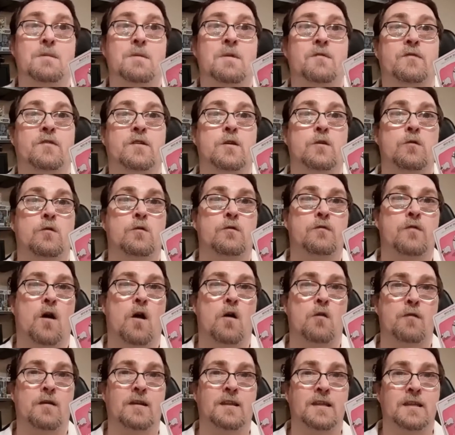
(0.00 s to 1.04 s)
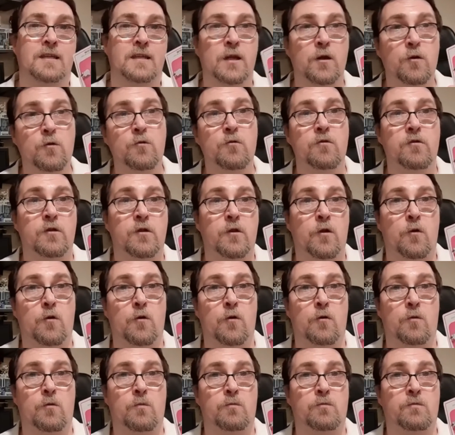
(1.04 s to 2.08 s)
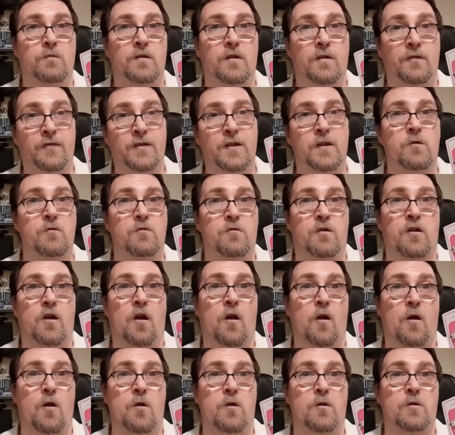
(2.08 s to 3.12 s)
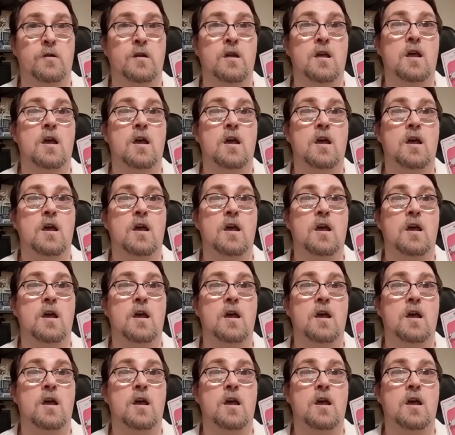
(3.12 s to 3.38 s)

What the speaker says: if you've already used your diffuse card